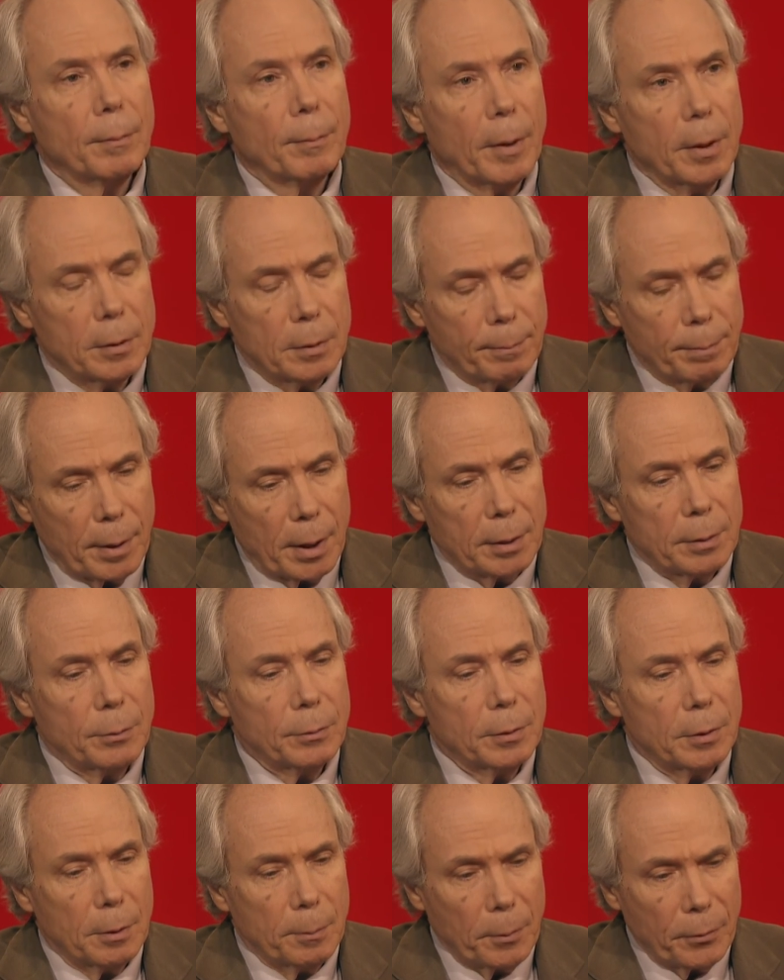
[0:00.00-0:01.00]
Marshall Project will
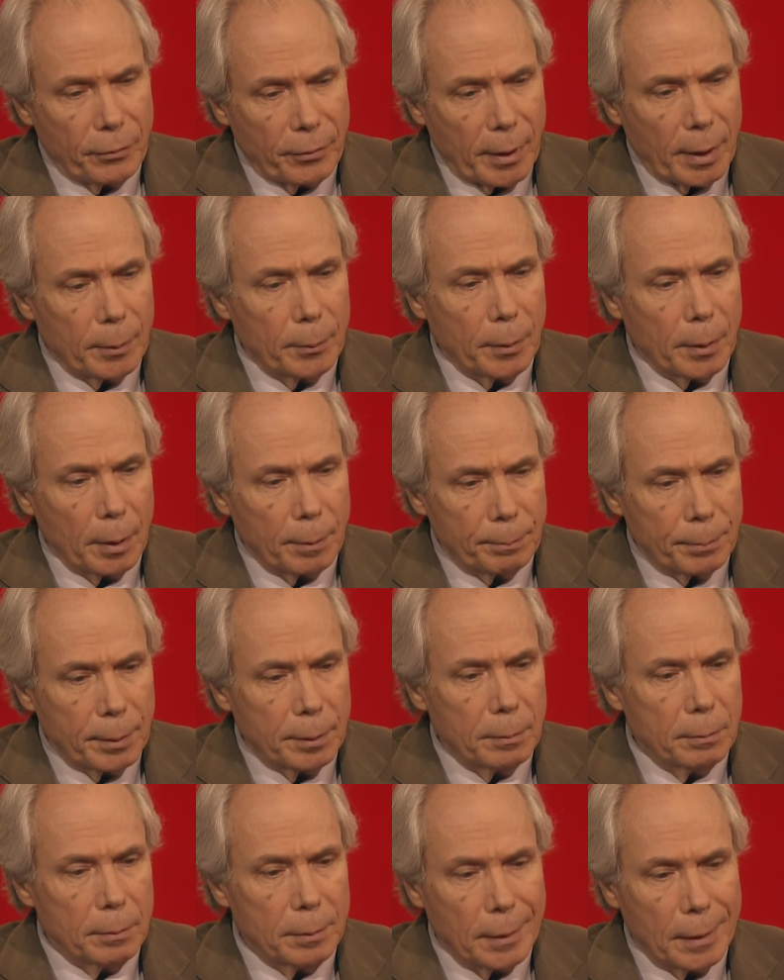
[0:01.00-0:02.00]
certainly be following up,
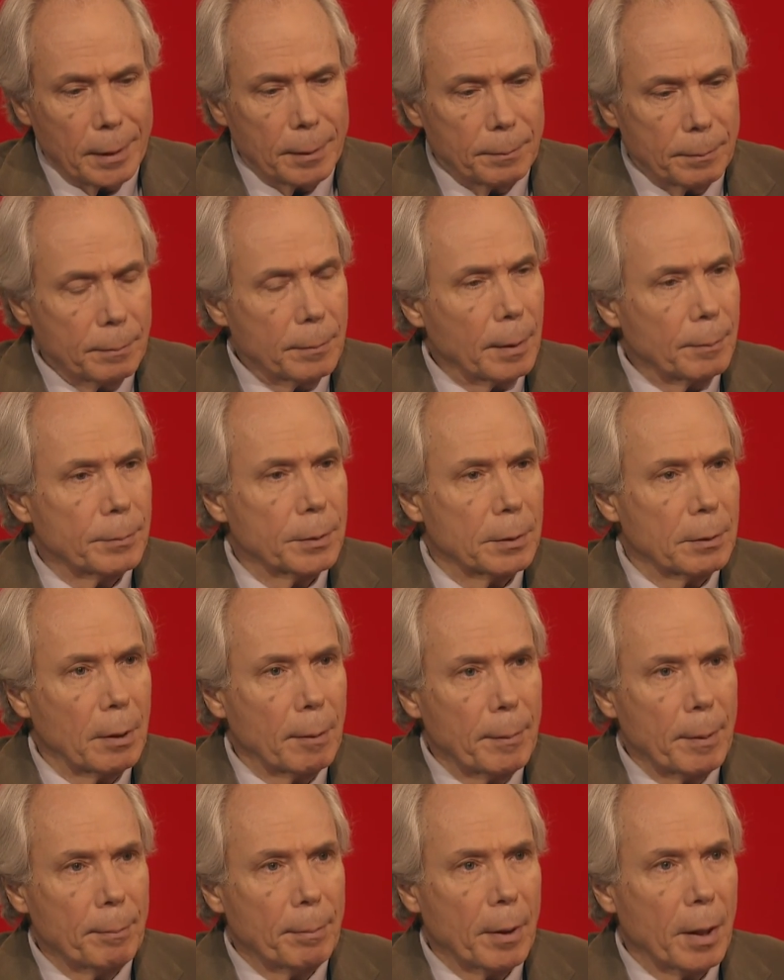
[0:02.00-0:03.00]
and I'm sure I'll
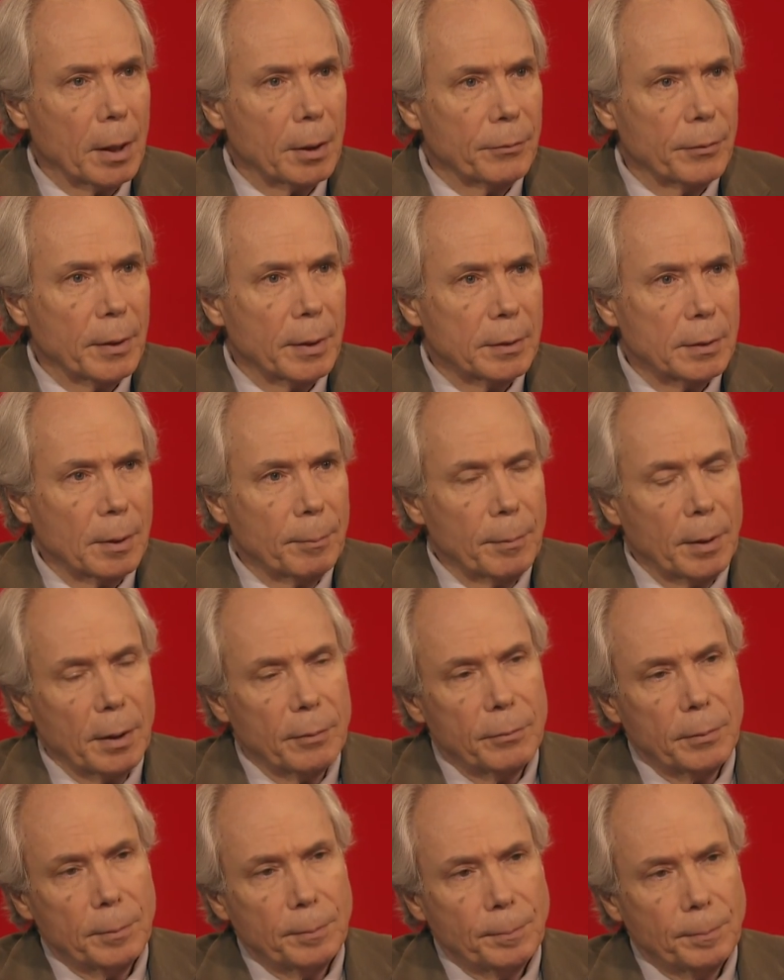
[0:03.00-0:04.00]
be part of it on some level. People